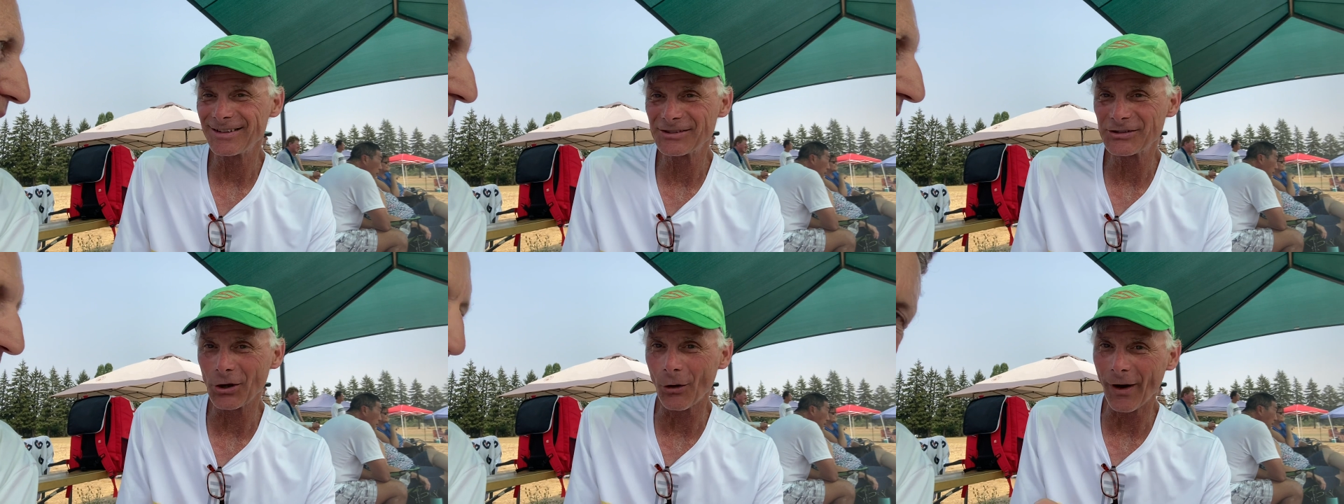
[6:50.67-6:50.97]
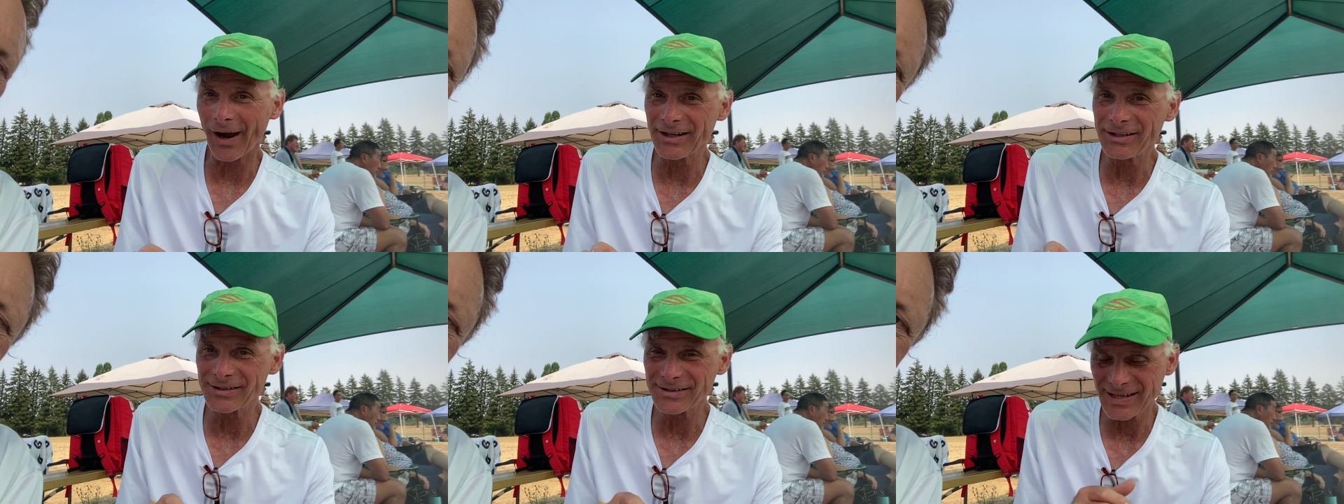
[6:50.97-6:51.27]
So
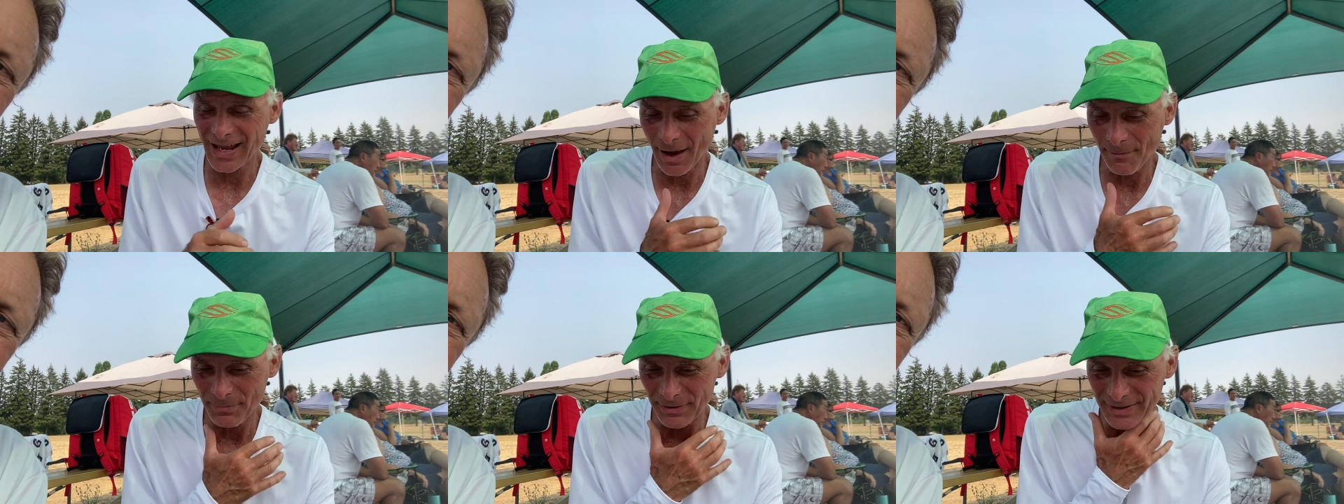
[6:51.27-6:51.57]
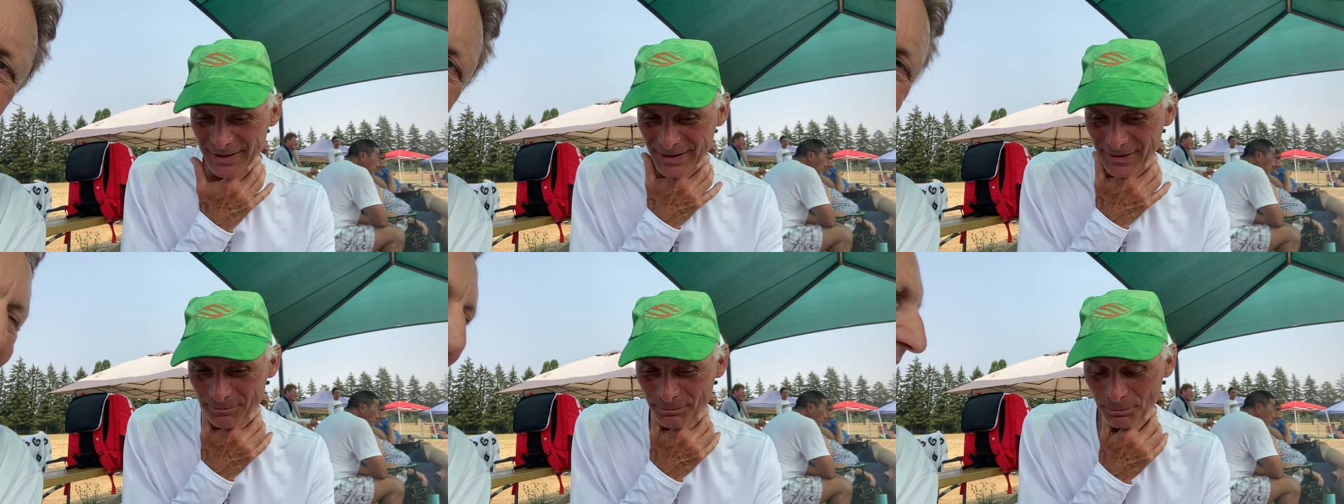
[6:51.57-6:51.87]
I just happened
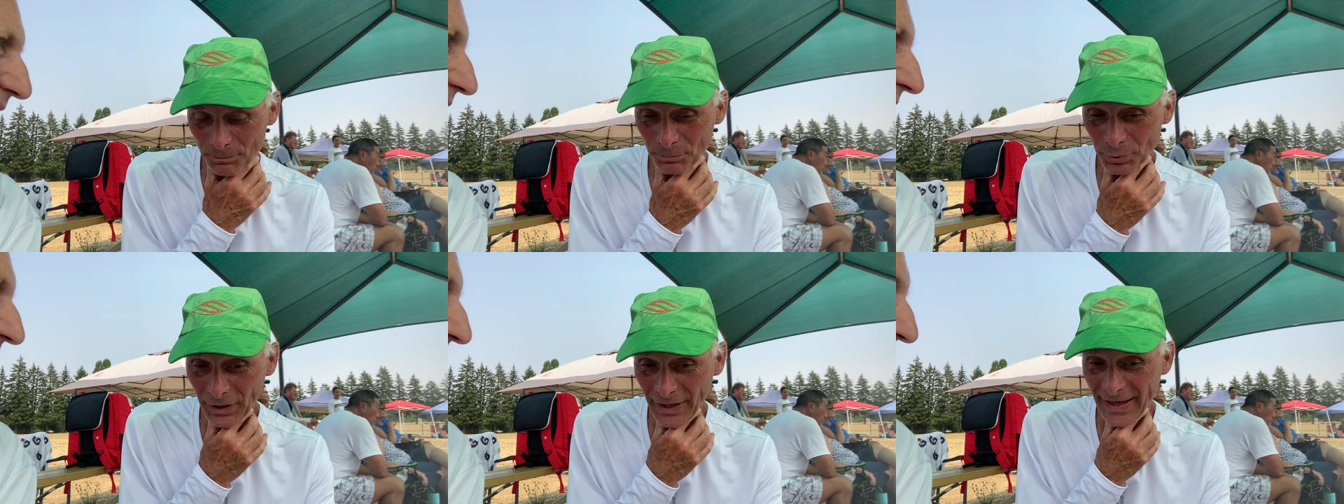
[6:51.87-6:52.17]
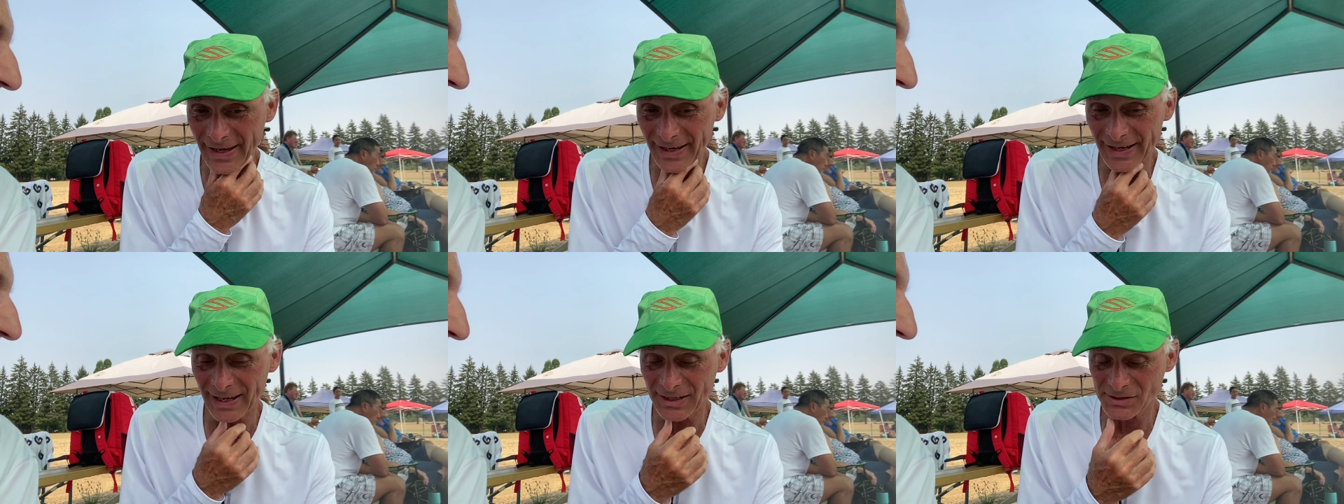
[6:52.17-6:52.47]
to
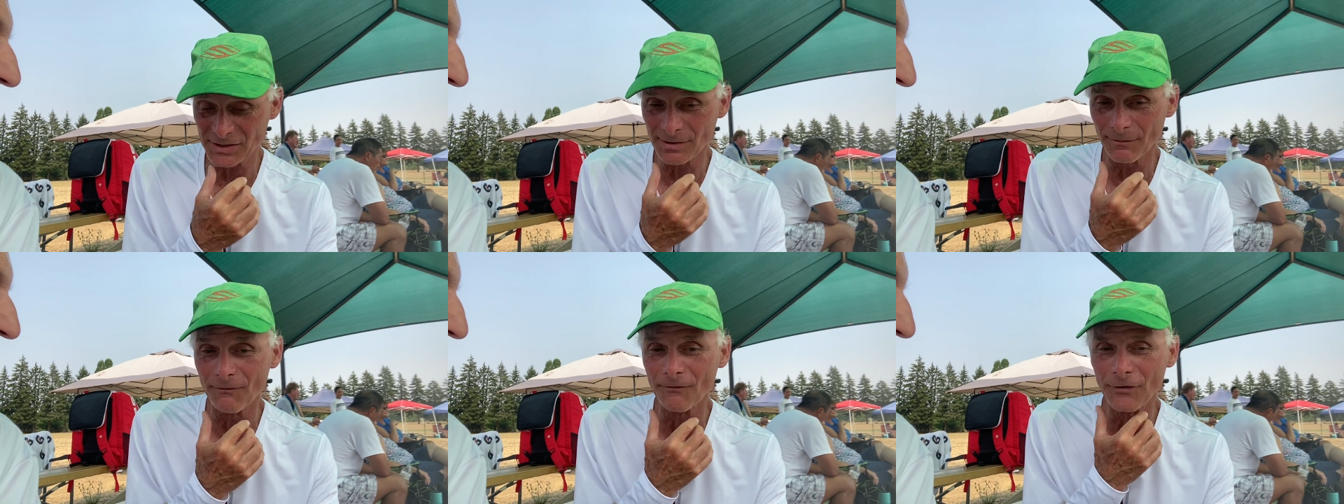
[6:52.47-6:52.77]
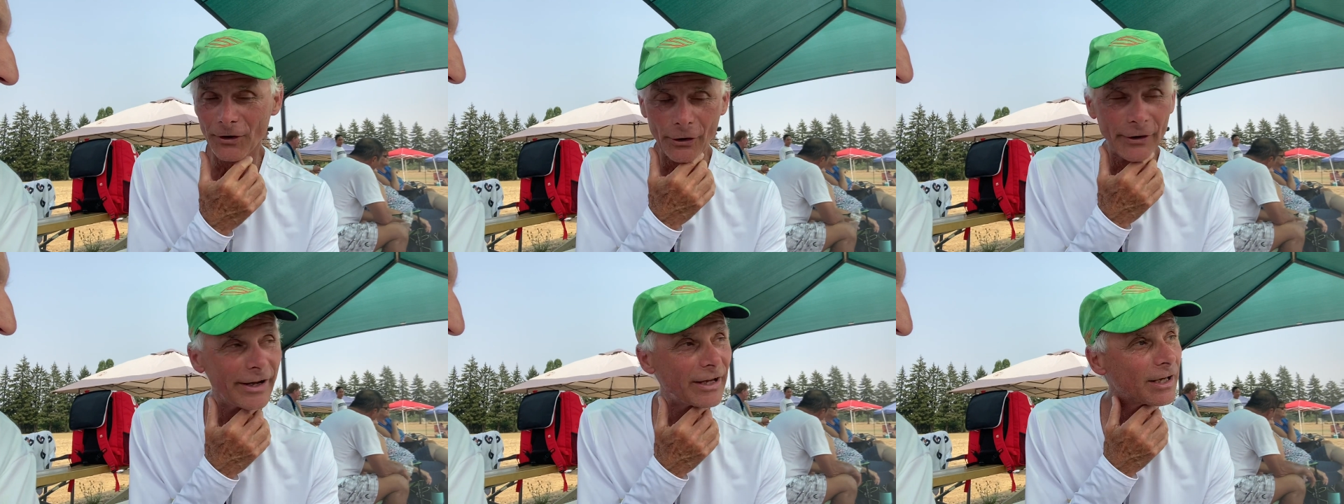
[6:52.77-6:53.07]
play against some
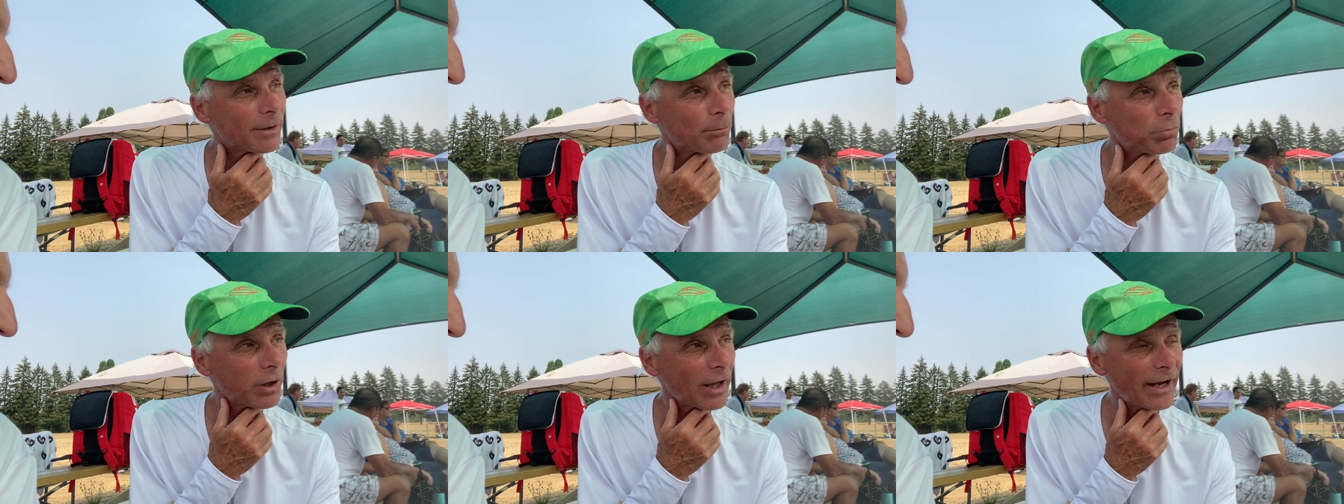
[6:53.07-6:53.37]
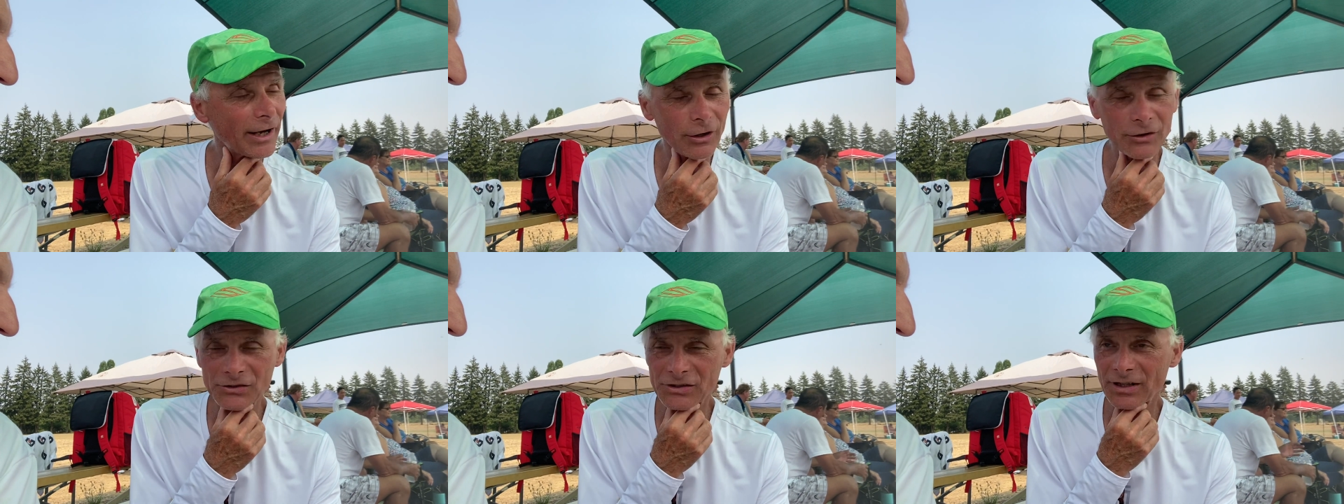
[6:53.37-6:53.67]
very good
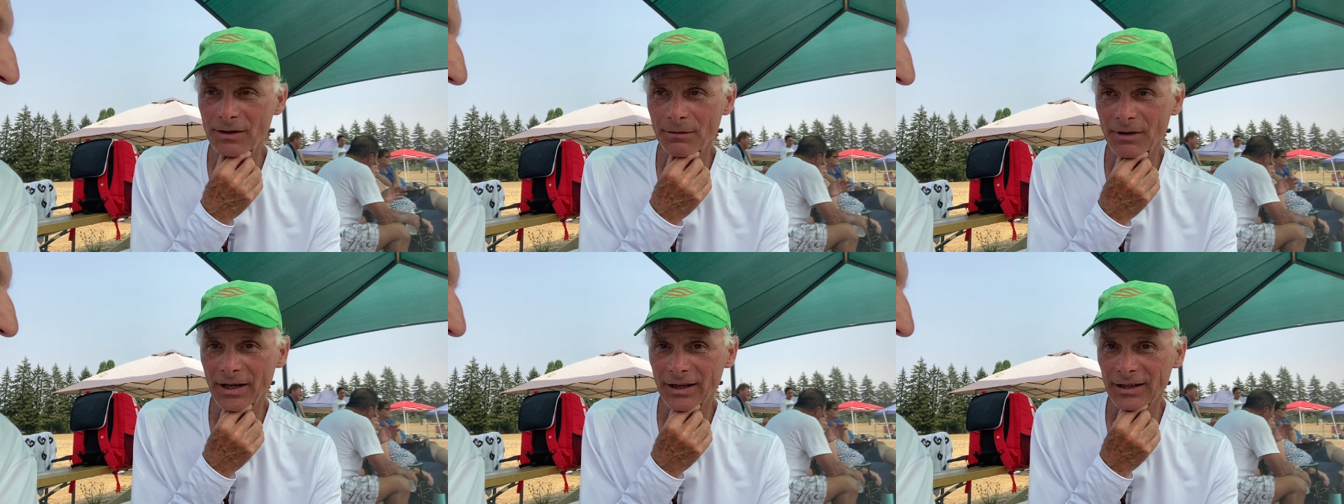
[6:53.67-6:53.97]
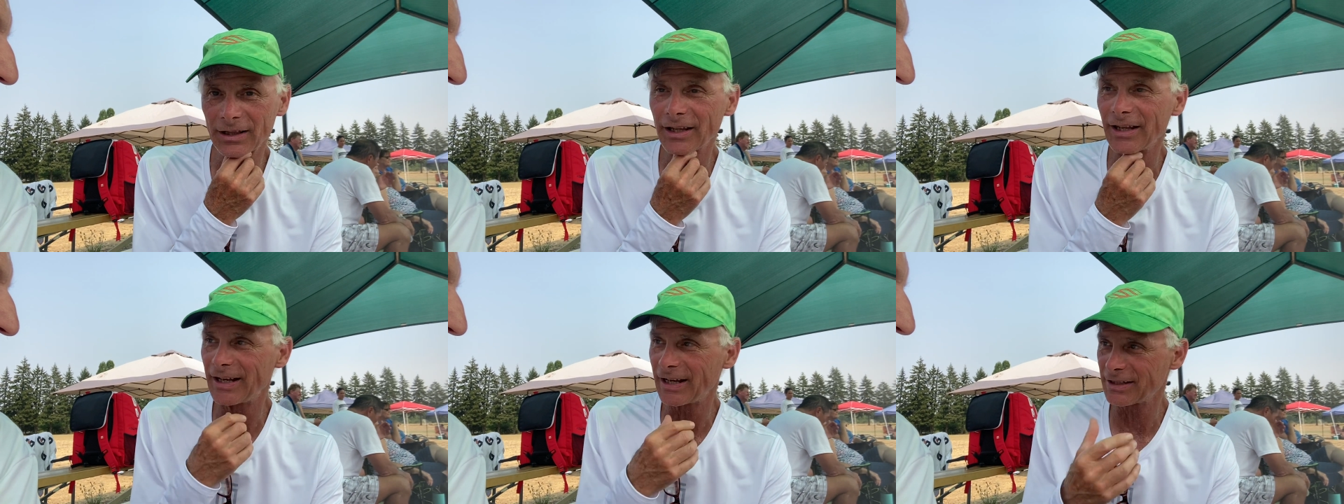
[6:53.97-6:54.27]
players in the
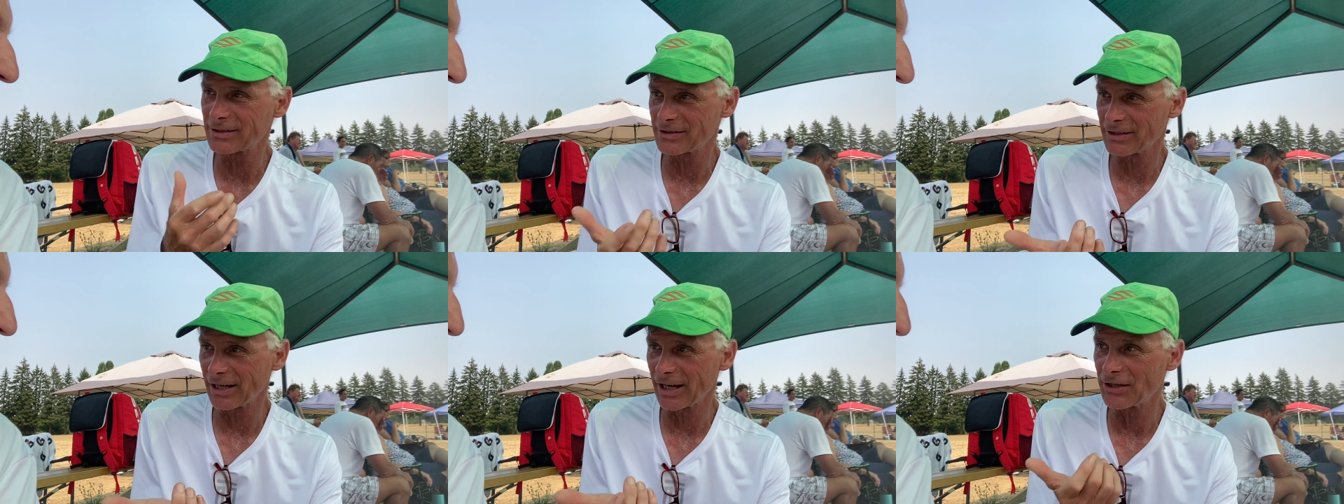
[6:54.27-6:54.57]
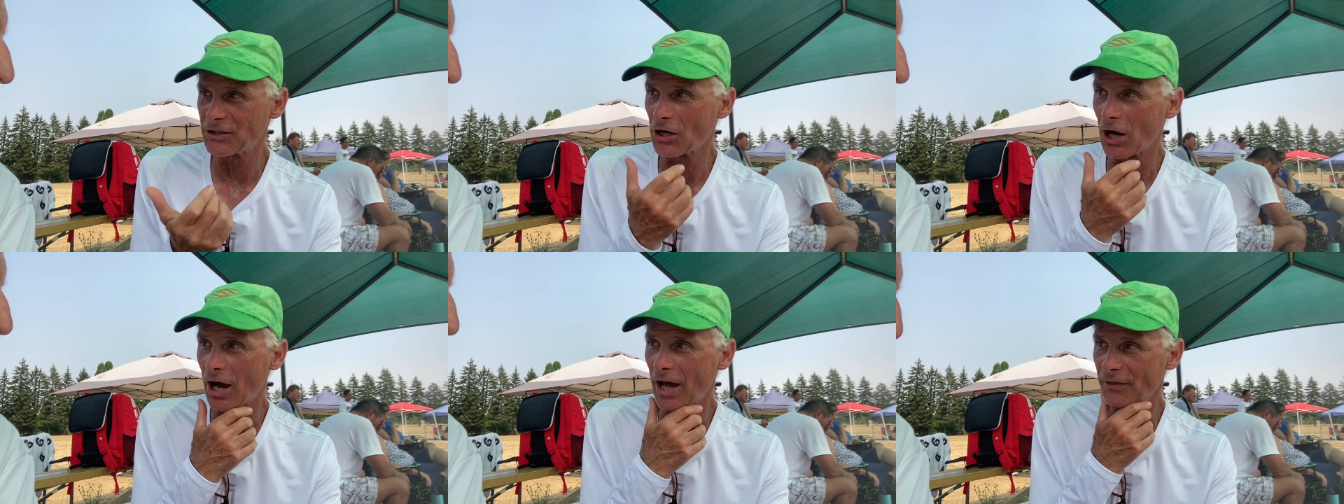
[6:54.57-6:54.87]
clinics that I
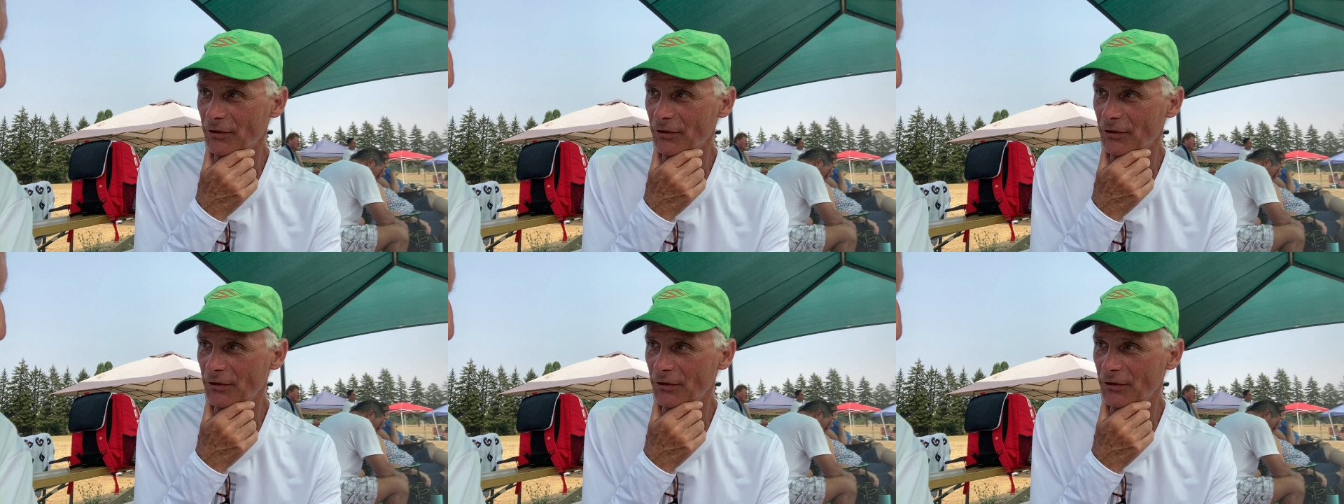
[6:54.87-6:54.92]
taught,